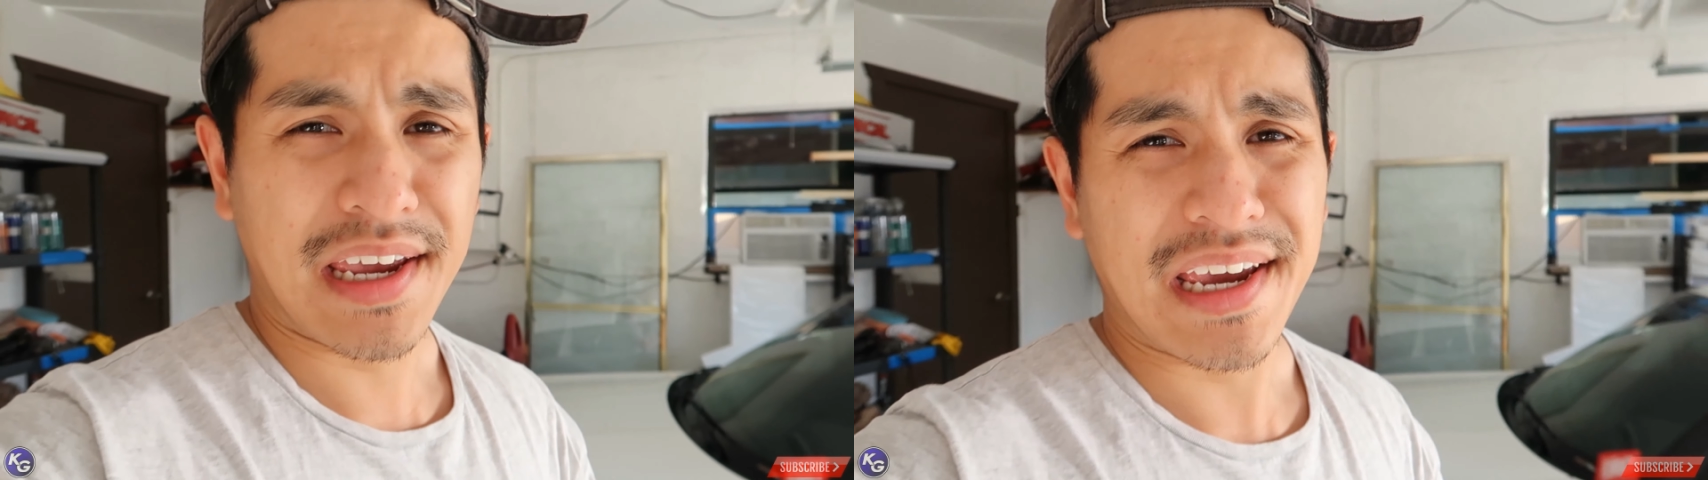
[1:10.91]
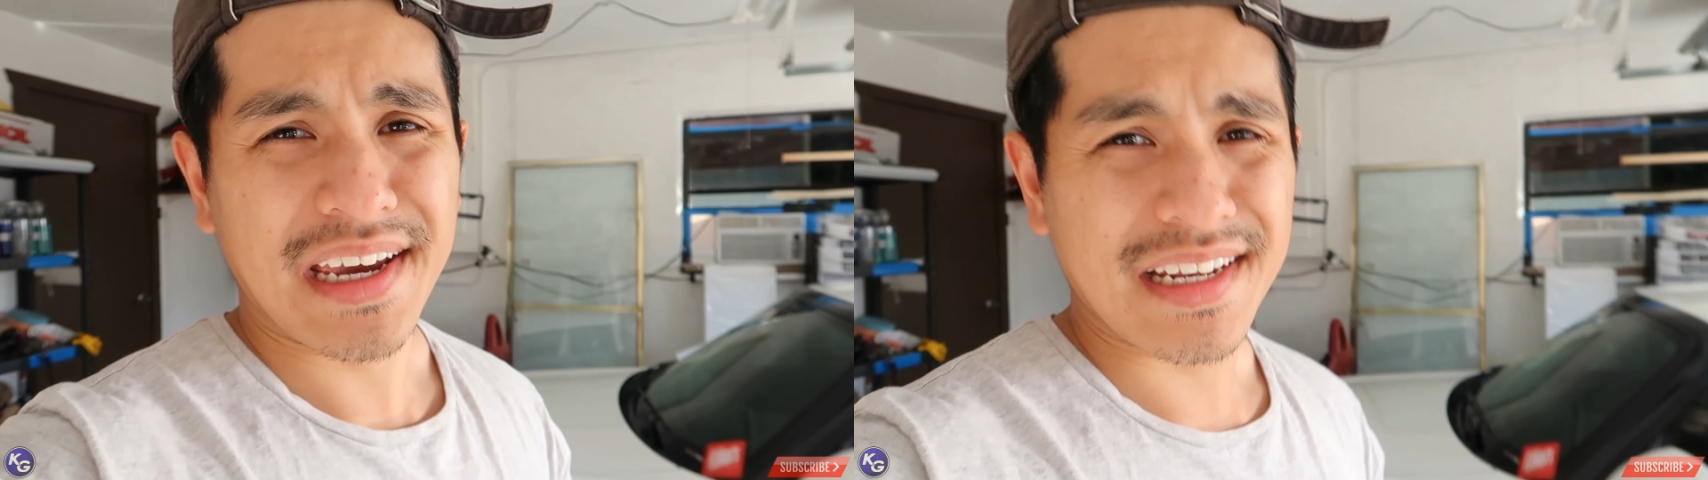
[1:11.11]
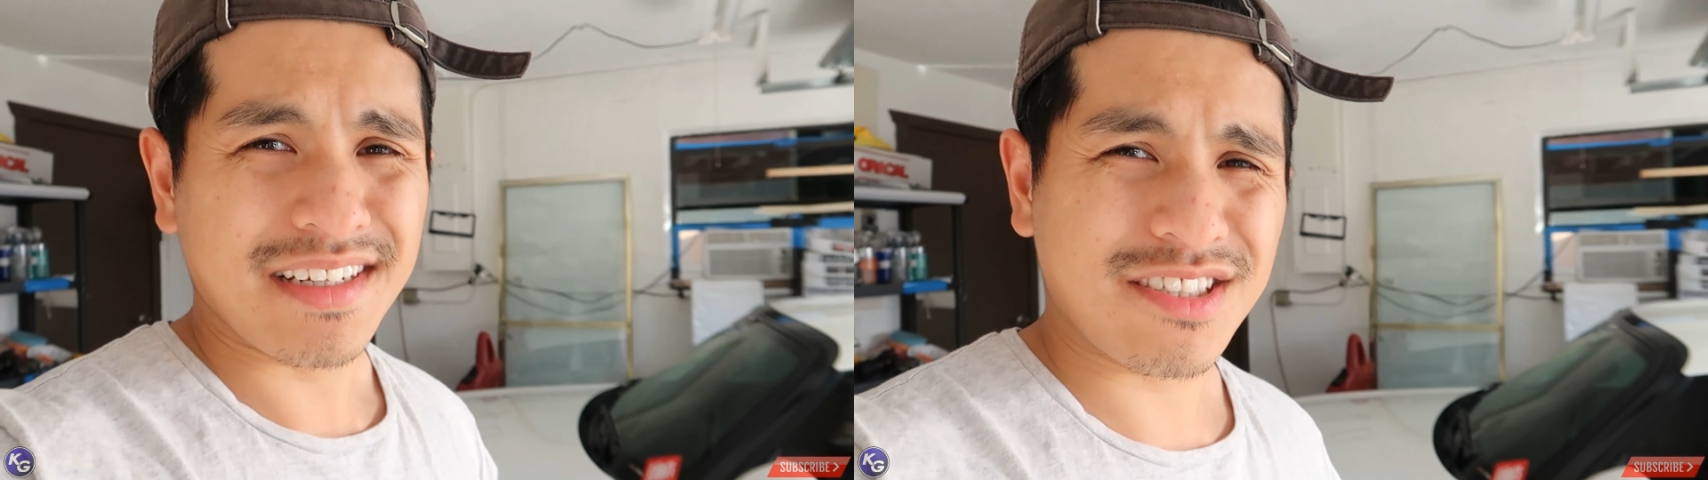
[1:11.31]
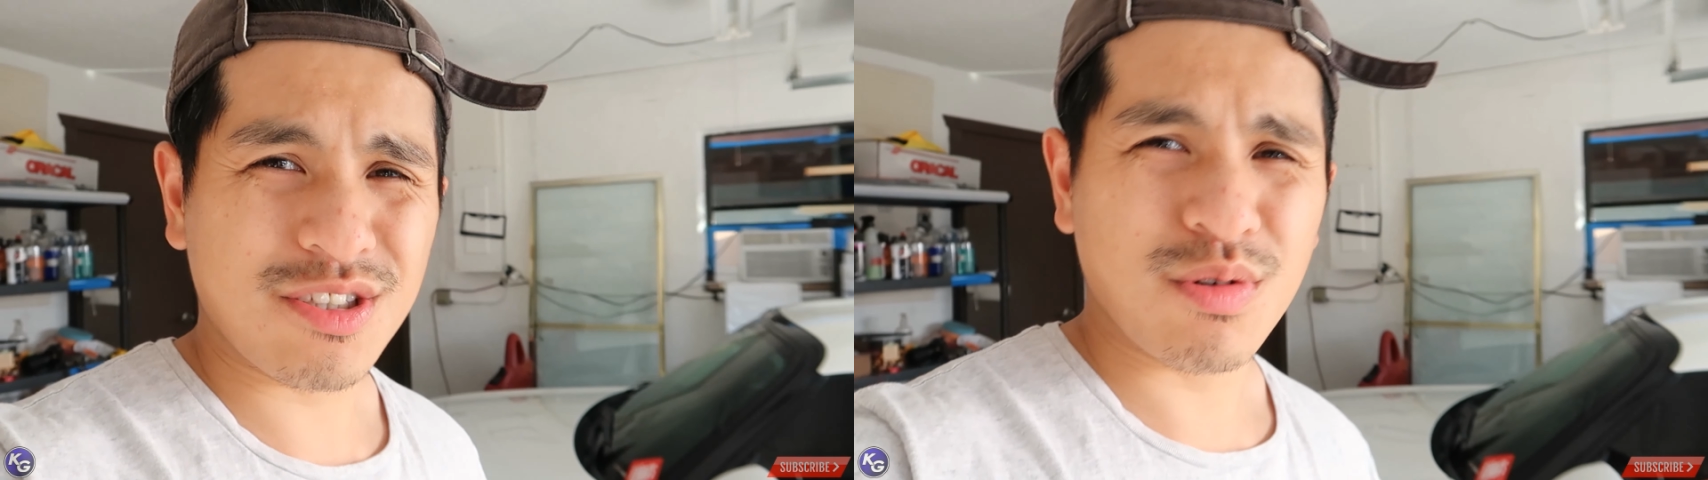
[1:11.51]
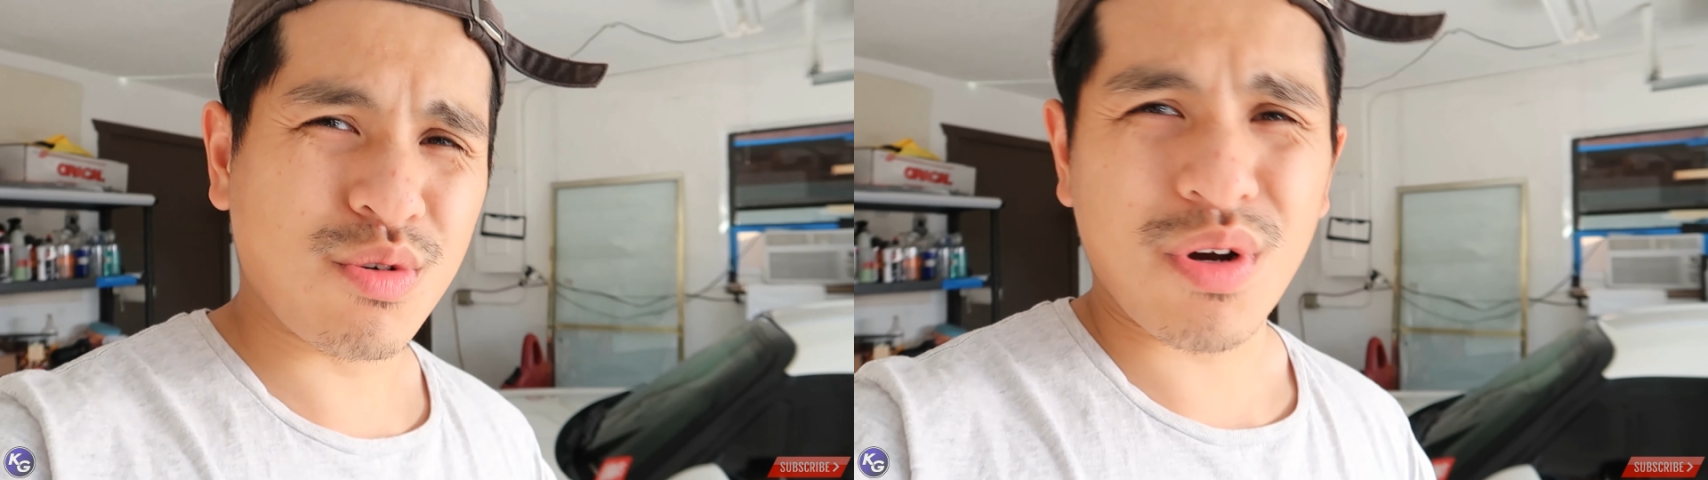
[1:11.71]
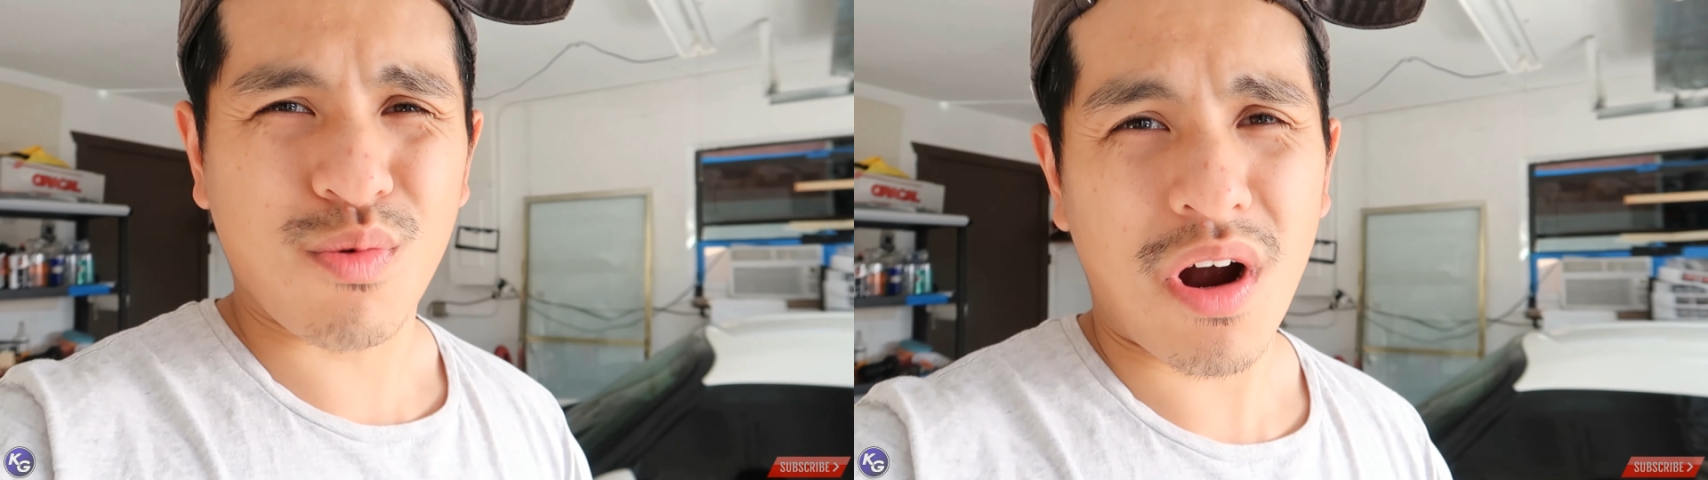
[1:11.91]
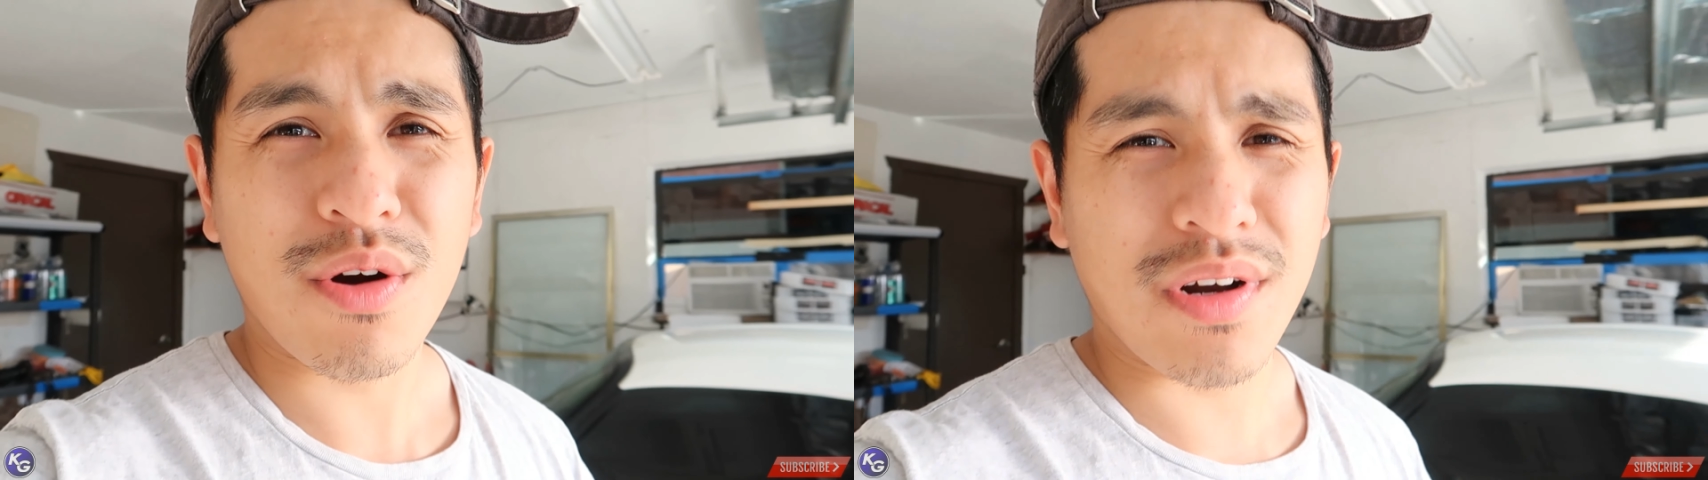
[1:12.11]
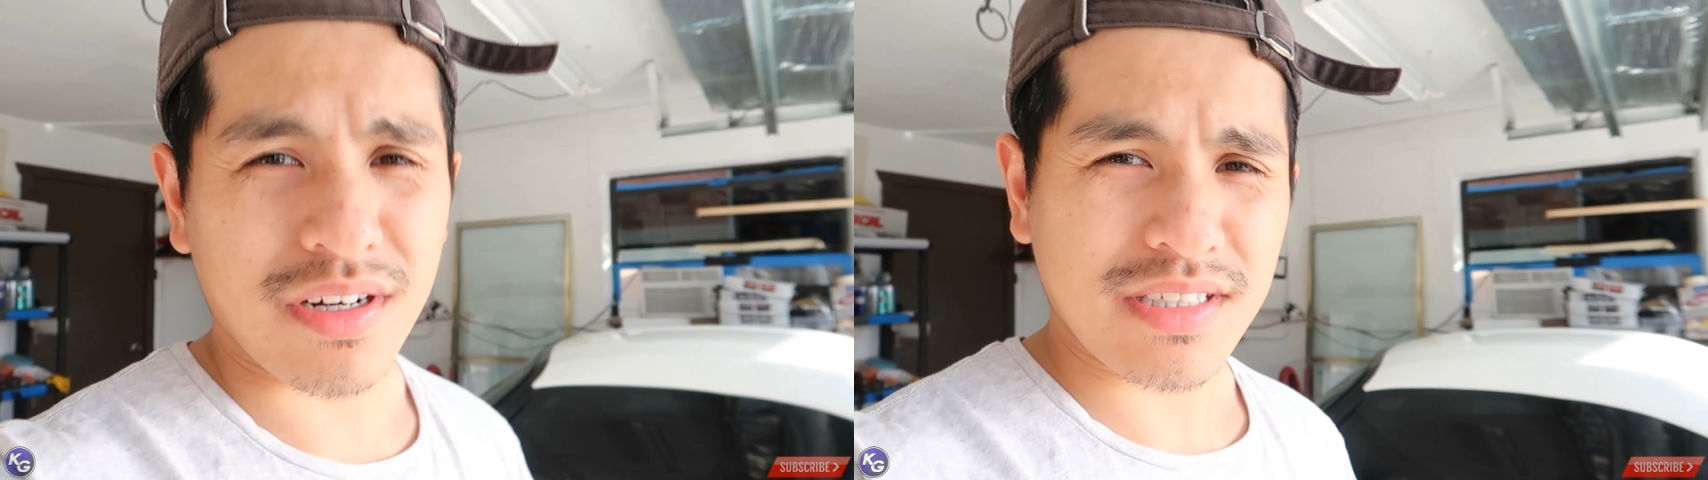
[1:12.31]
and let's just do a quick
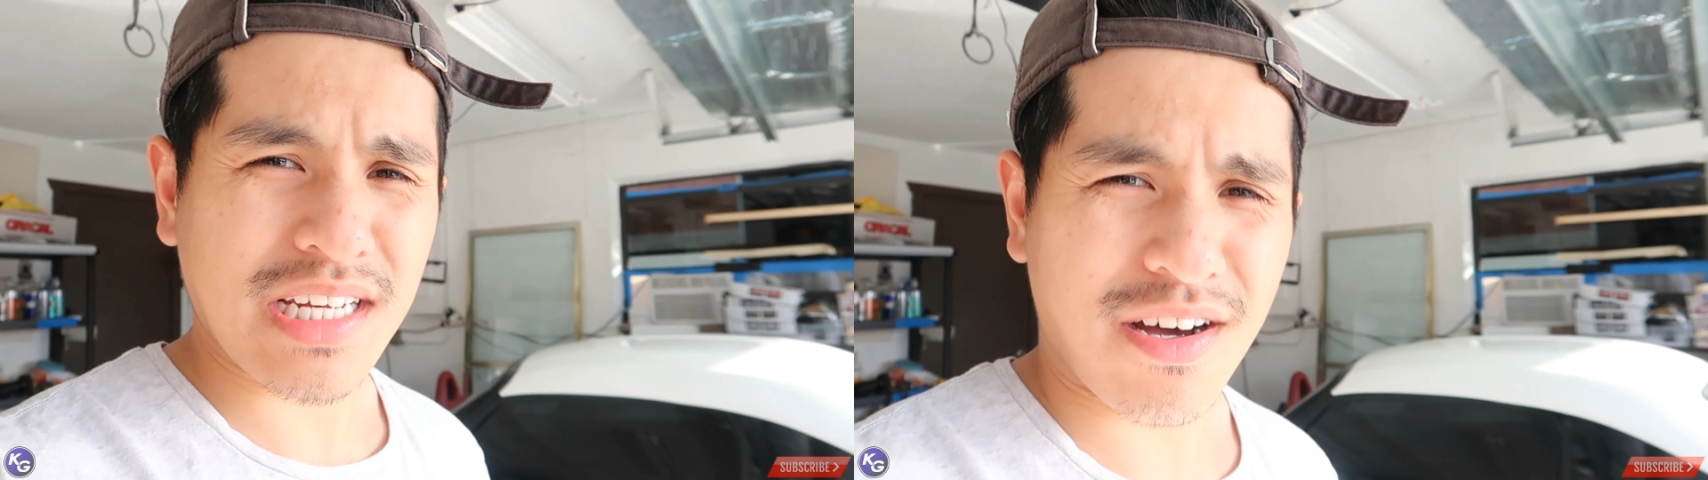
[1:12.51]
walk around and see